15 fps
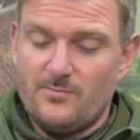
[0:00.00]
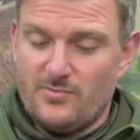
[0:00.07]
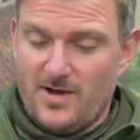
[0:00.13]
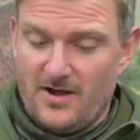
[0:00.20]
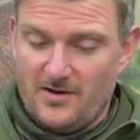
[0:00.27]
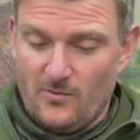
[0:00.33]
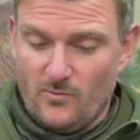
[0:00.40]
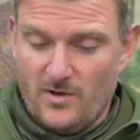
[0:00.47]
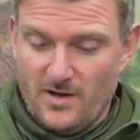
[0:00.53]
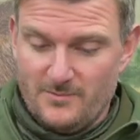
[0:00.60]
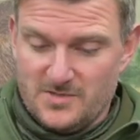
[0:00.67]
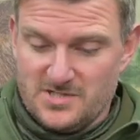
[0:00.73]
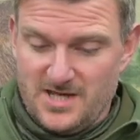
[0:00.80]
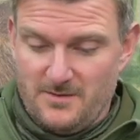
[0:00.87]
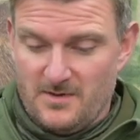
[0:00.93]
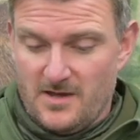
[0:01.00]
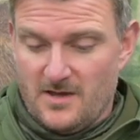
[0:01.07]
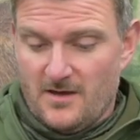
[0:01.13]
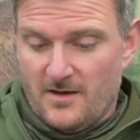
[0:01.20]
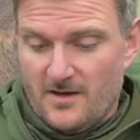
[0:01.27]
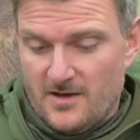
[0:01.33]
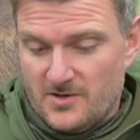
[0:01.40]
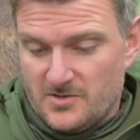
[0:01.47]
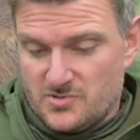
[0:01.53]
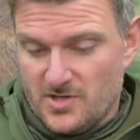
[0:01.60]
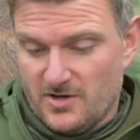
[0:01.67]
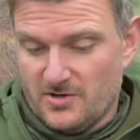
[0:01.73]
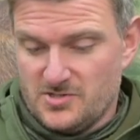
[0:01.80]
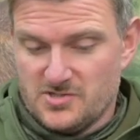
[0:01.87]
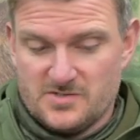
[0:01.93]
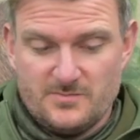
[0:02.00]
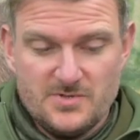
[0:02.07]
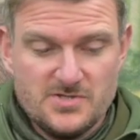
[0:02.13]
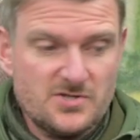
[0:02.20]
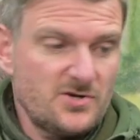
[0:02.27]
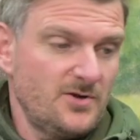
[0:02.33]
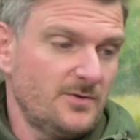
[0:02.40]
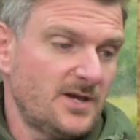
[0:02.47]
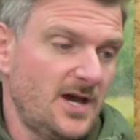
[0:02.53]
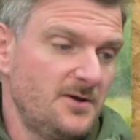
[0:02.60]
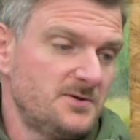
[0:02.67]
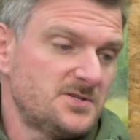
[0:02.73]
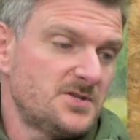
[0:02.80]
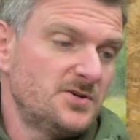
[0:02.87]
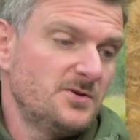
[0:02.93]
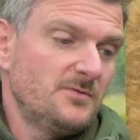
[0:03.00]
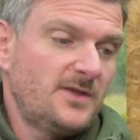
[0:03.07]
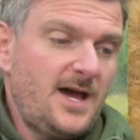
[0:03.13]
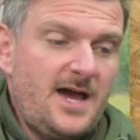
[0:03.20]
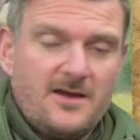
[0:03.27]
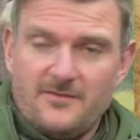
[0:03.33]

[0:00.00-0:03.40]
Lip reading: proud of your workmanship. Trigger adjustment screw goes through there,